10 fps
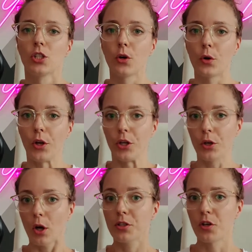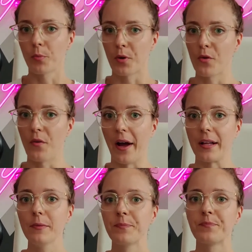So you go to your
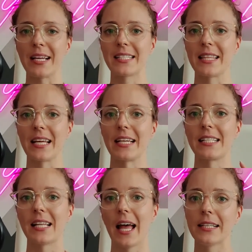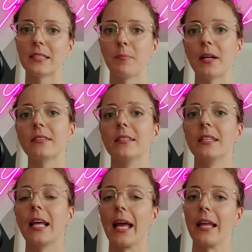profile, press this edit
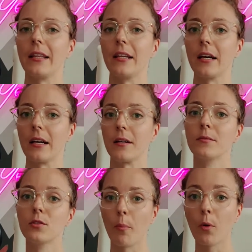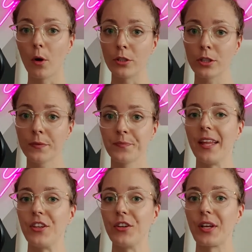button in the top corner,
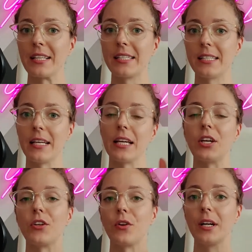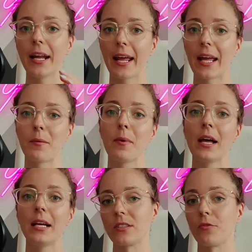and you can see your name,
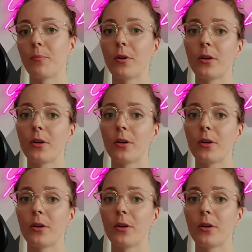date of